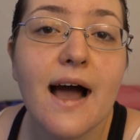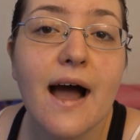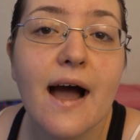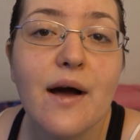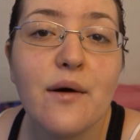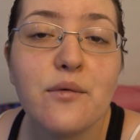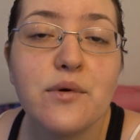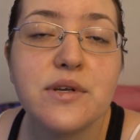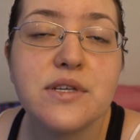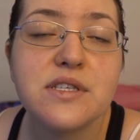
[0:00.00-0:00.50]

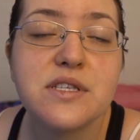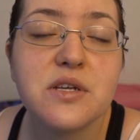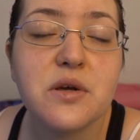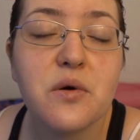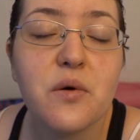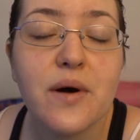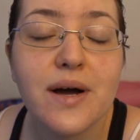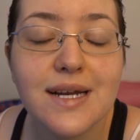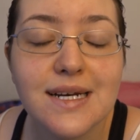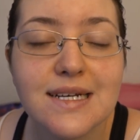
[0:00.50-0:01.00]
I was
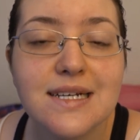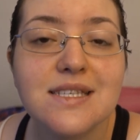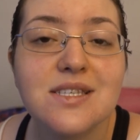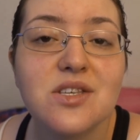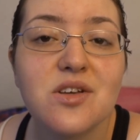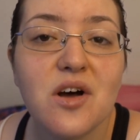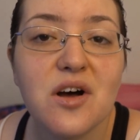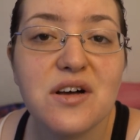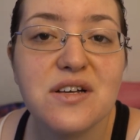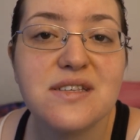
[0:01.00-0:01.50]
quite
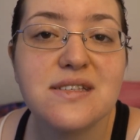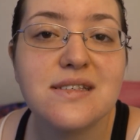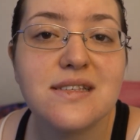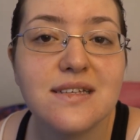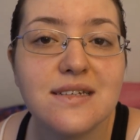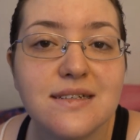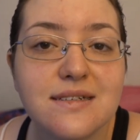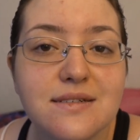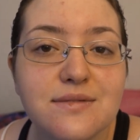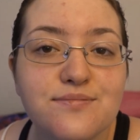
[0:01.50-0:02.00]

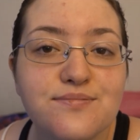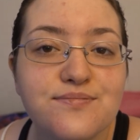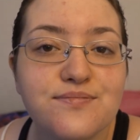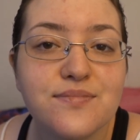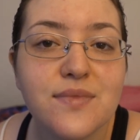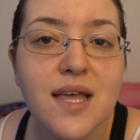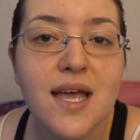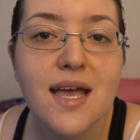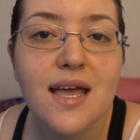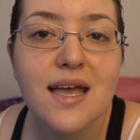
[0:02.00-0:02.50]
exhausted.
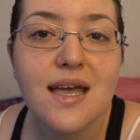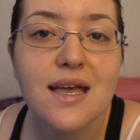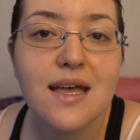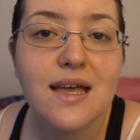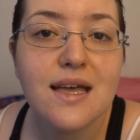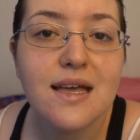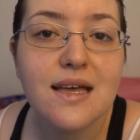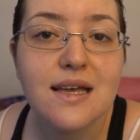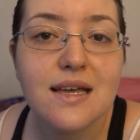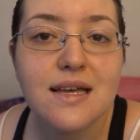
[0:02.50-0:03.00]

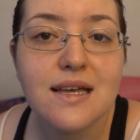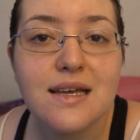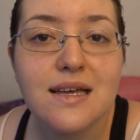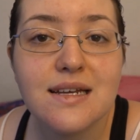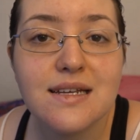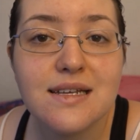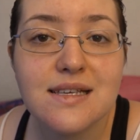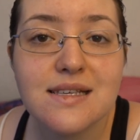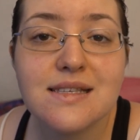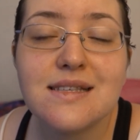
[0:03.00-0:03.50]

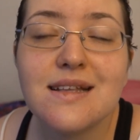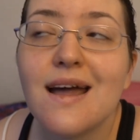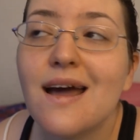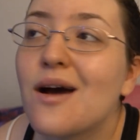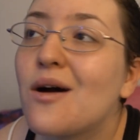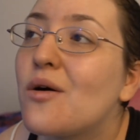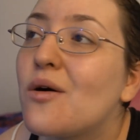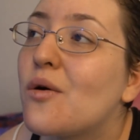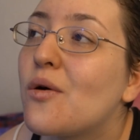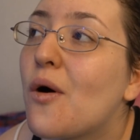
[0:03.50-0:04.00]
It is
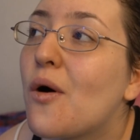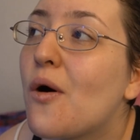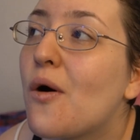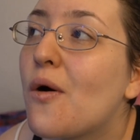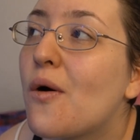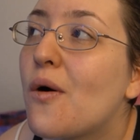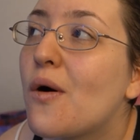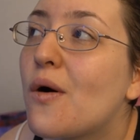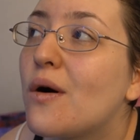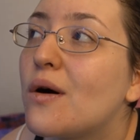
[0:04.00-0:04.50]
now
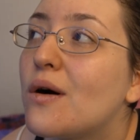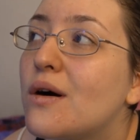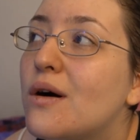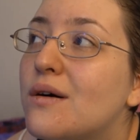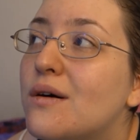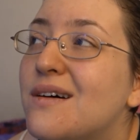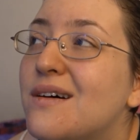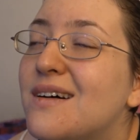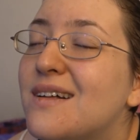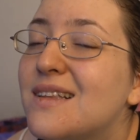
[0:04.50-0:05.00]

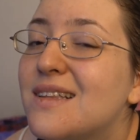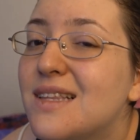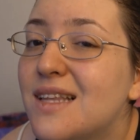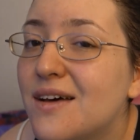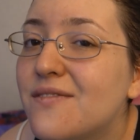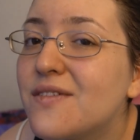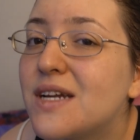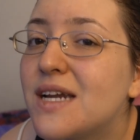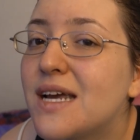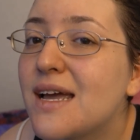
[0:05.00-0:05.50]

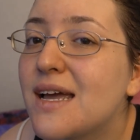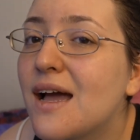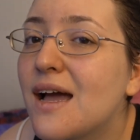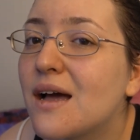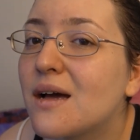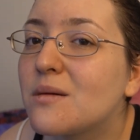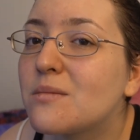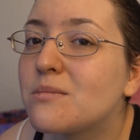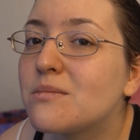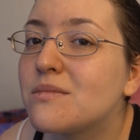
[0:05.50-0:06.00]
eleven A
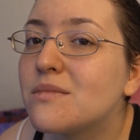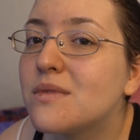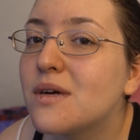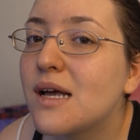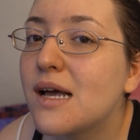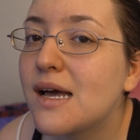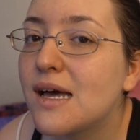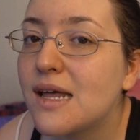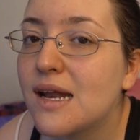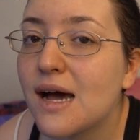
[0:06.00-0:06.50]
M
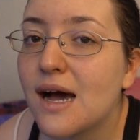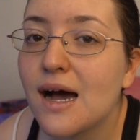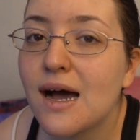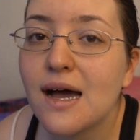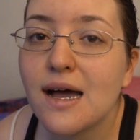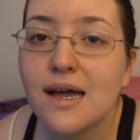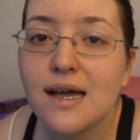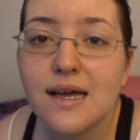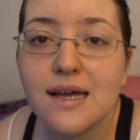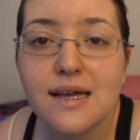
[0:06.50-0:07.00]
and
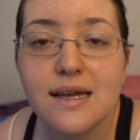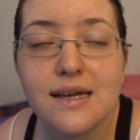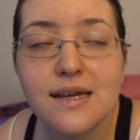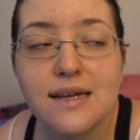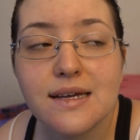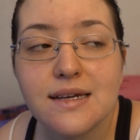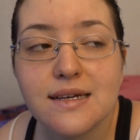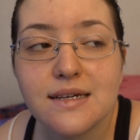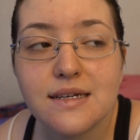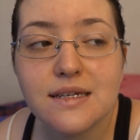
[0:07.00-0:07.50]

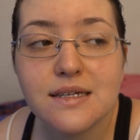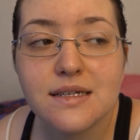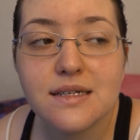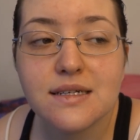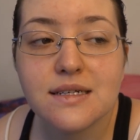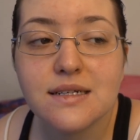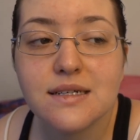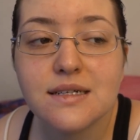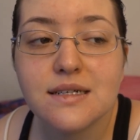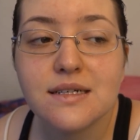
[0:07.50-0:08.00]
I
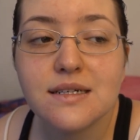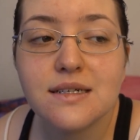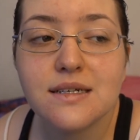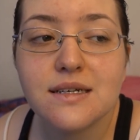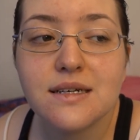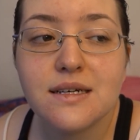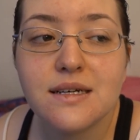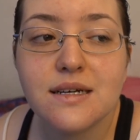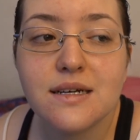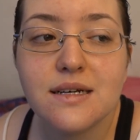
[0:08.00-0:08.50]

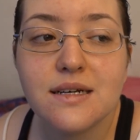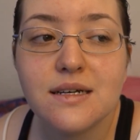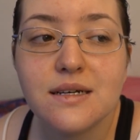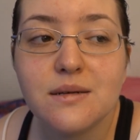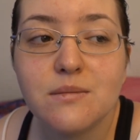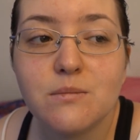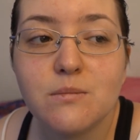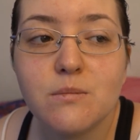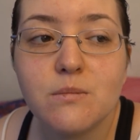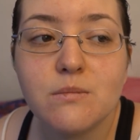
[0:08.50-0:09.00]

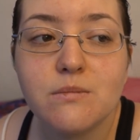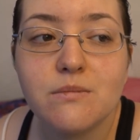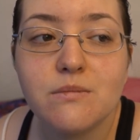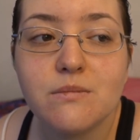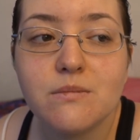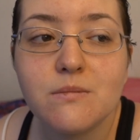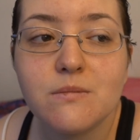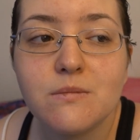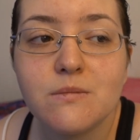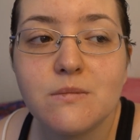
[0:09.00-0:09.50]
am
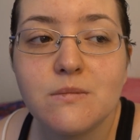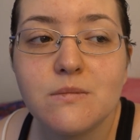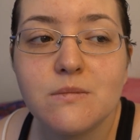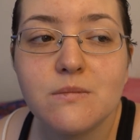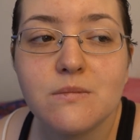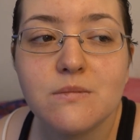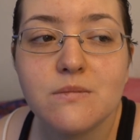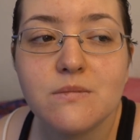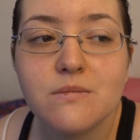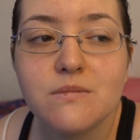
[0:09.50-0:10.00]

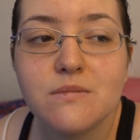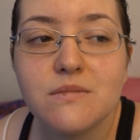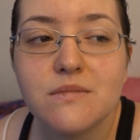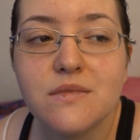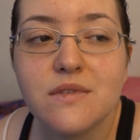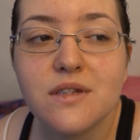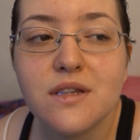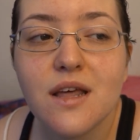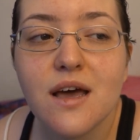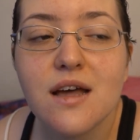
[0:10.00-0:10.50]

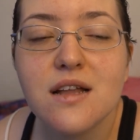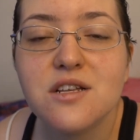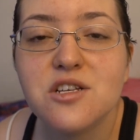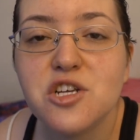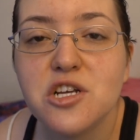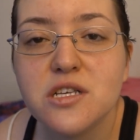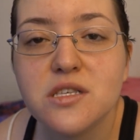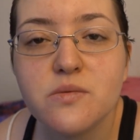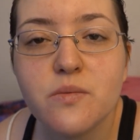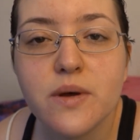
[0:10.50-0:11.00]
not
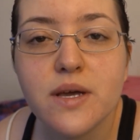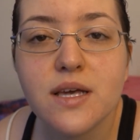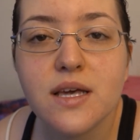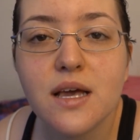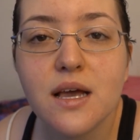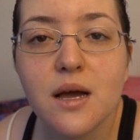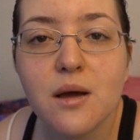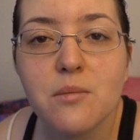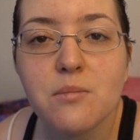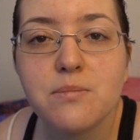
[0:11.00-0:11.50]
just waking
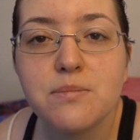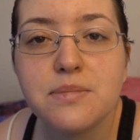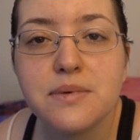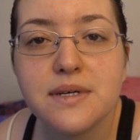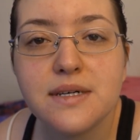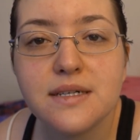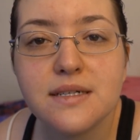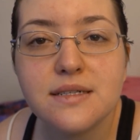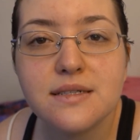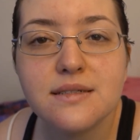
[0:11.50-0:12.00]
up,
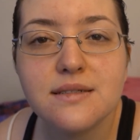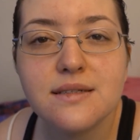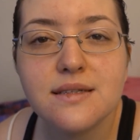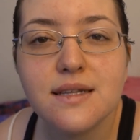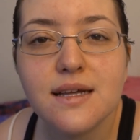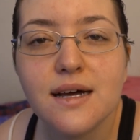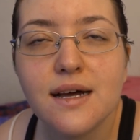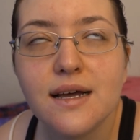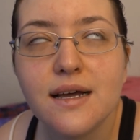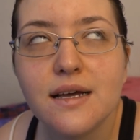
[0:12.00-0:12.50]
but
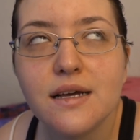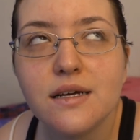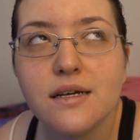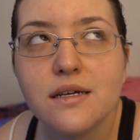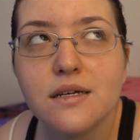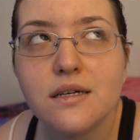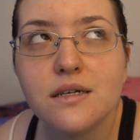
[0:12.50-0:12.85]
like